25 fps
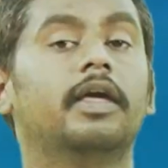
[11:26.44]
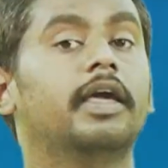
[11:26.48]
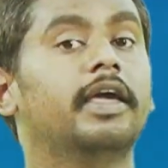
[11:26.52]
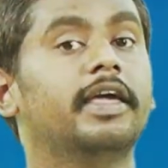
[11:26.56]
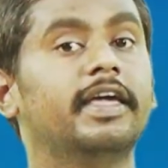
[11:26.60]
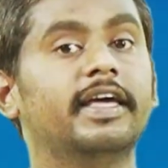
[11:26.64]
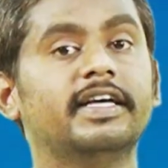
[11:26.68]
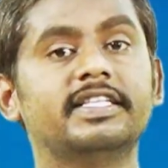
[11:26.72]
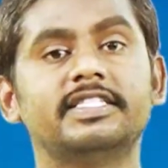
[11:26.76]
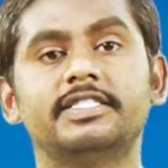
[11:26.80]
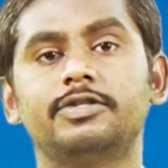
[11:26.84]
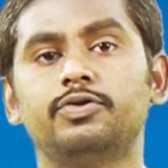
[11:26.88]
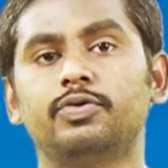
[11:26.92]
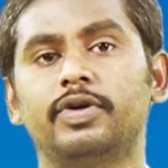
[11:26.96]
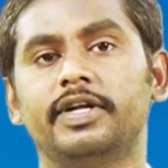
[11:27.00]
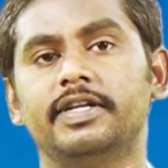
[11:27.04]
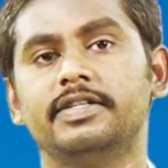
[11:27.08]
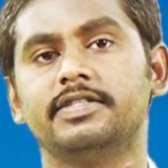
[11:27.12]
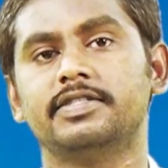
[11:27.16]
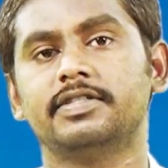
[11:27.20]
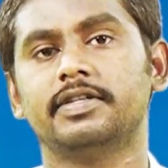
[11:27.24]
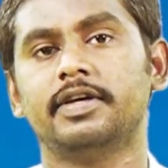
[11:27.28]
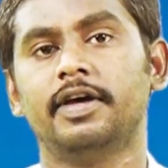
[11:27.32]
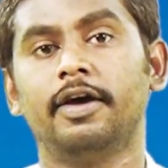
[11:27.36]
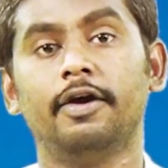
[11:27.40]
Yes
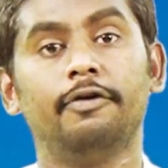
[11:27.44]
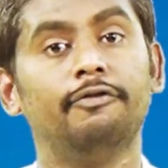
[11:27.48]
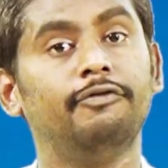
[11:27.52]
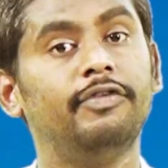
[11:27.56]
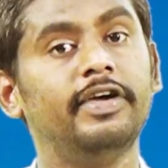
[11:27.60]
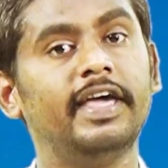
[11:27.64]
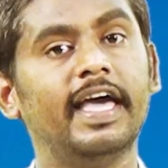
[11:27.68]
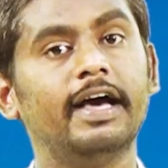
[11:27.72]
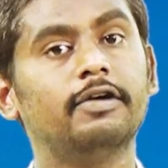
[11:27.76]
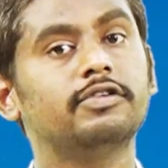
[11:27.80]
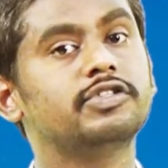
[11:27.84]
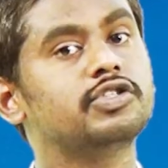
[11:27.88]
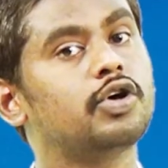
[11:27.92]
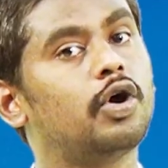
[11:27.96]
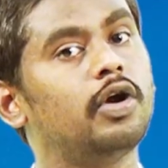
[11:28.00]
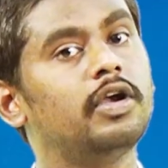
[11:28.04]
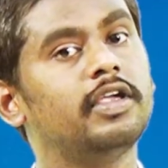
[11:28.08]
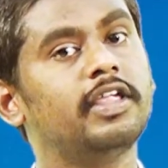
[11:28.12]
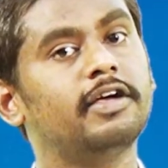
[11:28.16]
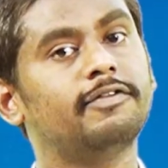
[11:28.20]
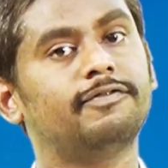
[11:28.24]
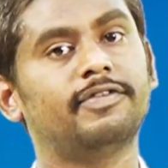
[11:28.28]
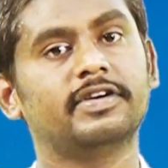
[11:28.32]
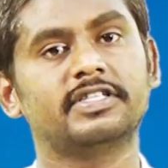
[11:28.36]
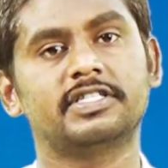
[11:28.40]
students, we have solved the
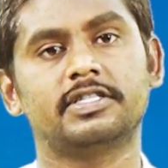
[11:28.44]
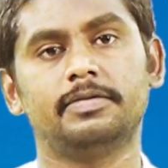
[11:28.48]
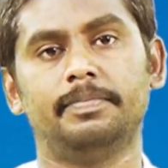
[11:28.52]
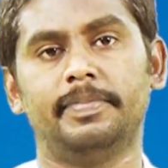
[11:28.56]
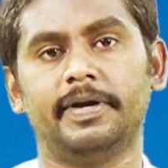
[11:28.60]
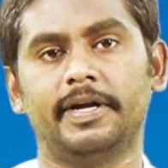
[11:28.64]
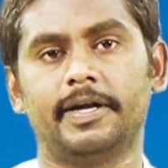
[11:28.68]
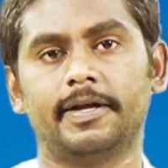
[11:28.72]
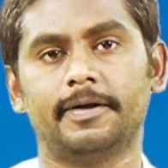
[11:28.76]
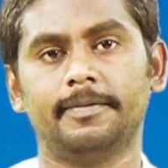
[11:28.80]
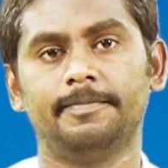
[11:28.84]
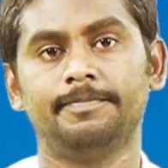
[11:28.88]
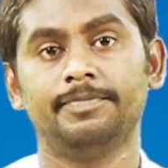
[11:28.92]
first bit.